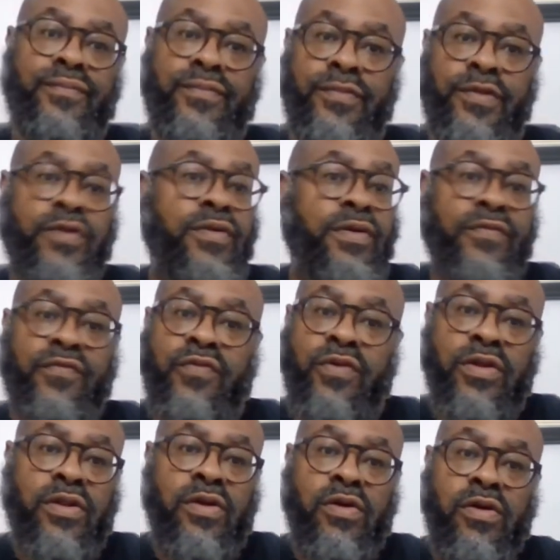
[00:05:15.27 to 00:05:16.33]
you're in for a
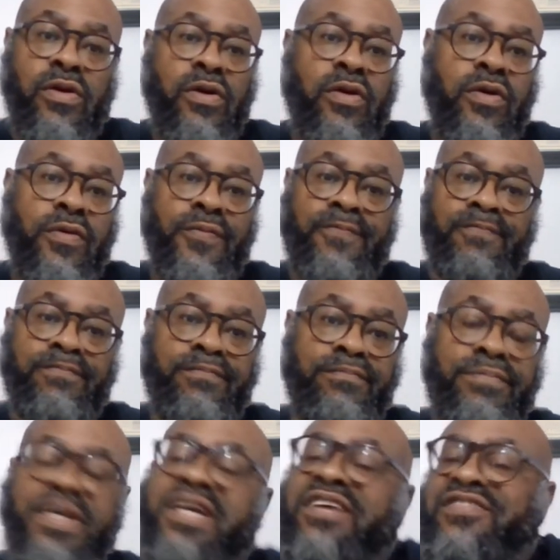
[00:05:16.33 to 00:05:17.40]
long haul.
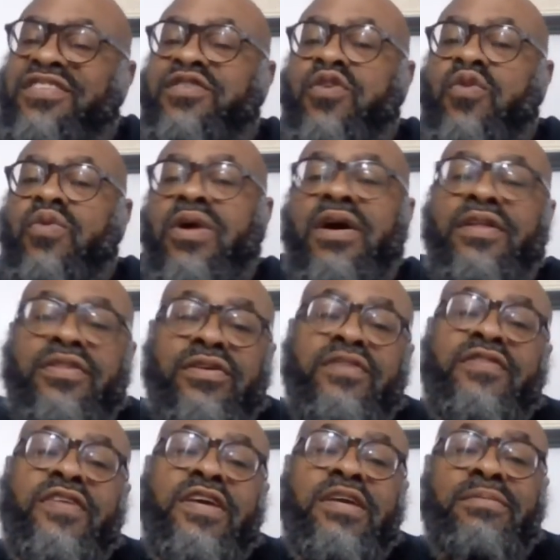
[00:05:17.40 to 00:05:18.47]
Because no other
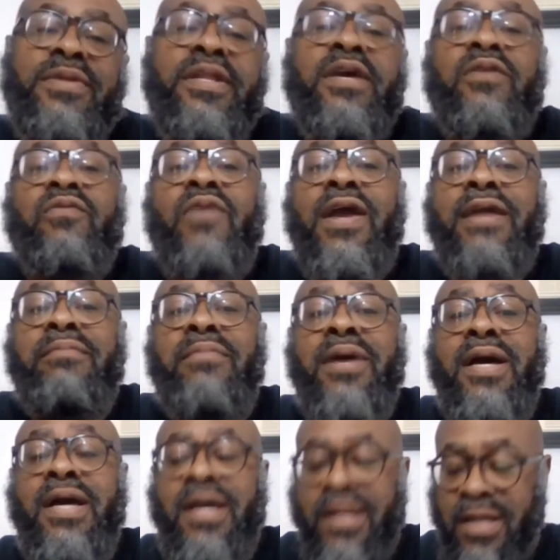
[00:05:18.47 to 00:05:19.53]
team in their right
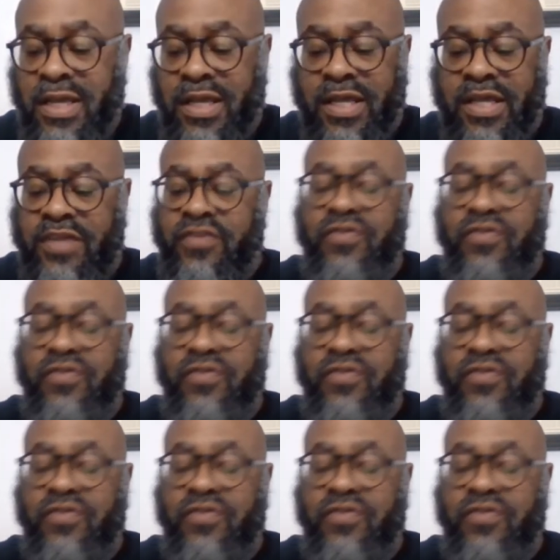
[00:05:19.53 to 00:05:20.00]
mind is